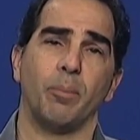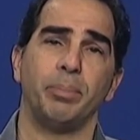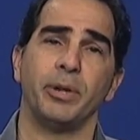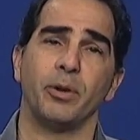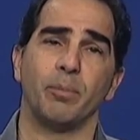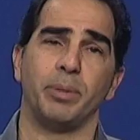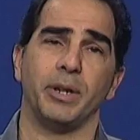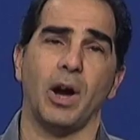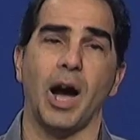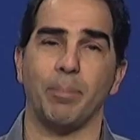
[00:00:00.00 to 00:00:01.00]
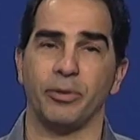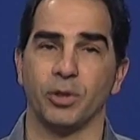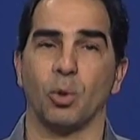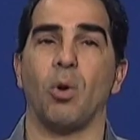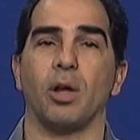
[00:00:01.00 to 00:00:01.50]
appear to be
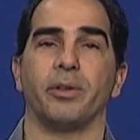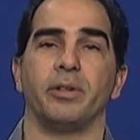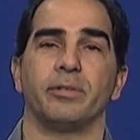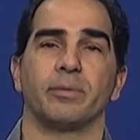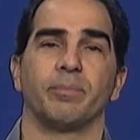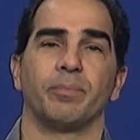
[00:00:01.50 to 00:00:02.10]
opposite qualities,